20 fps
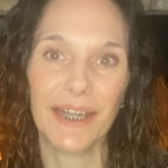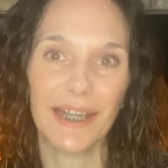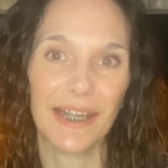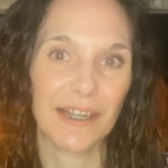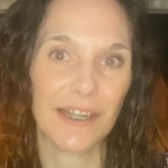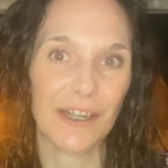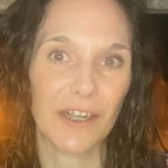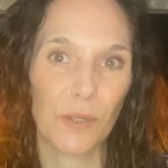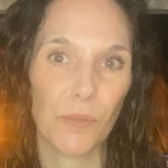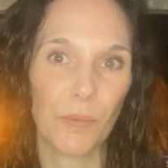
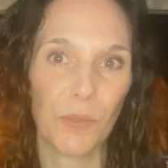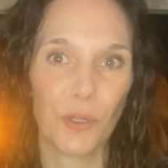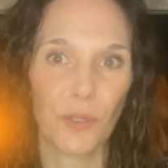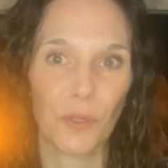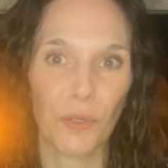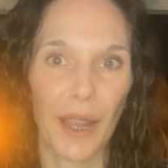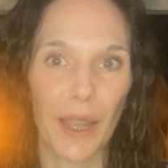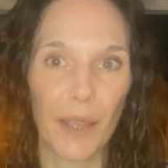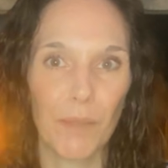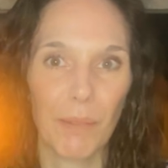hit the
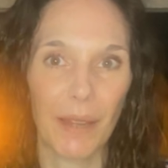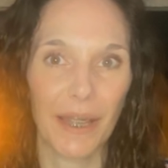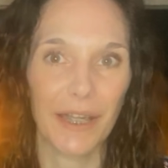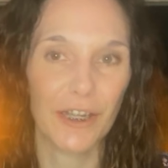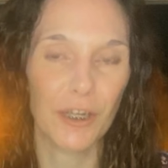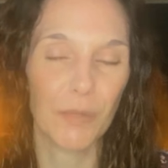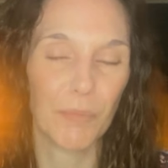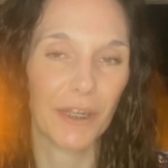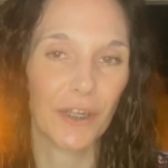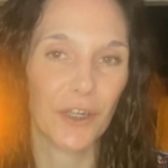subscribe
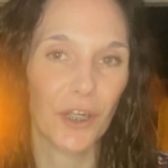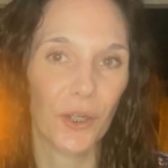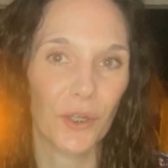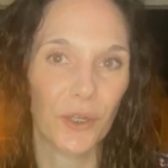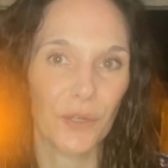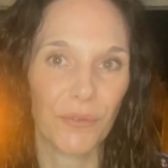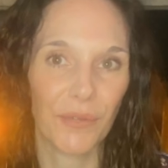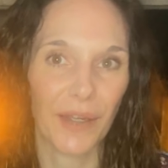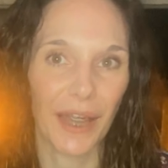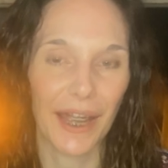button to be
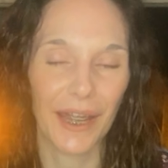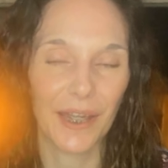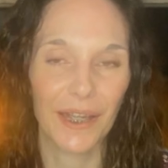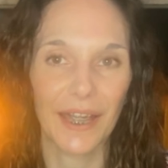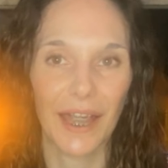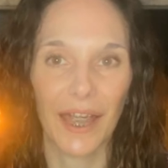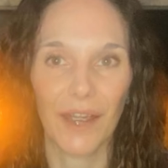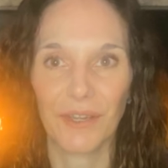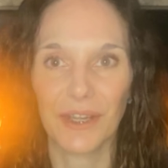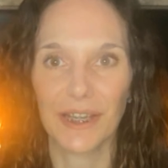
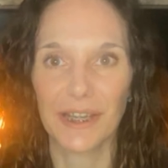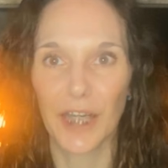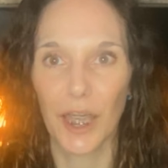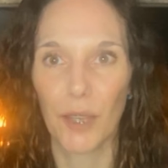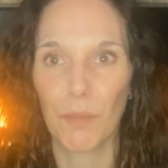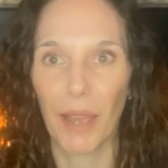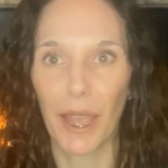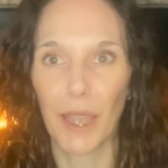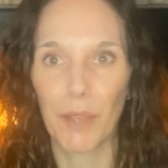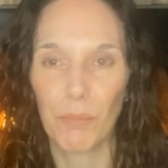notified every
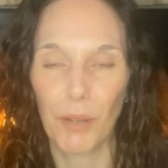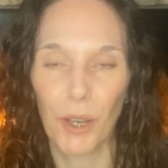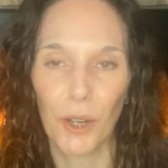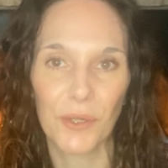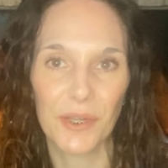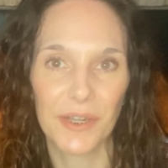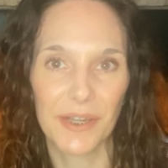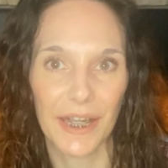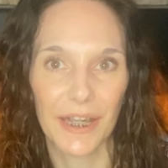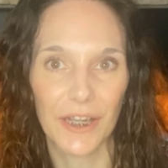time I
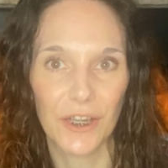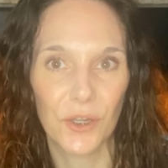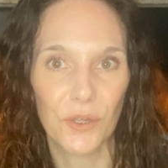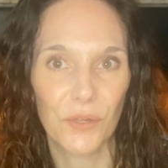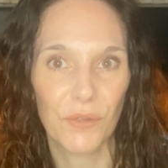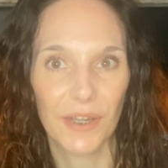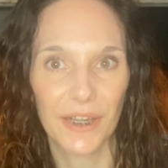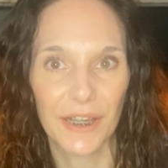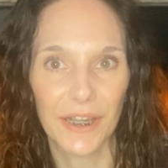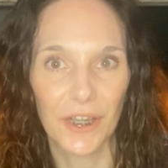post a
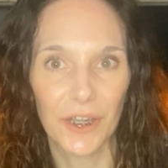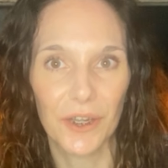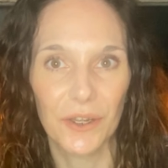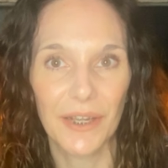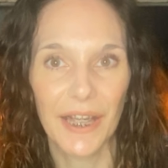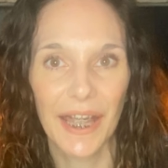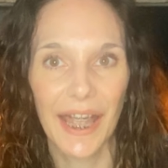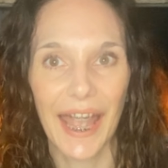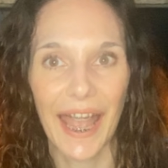new video.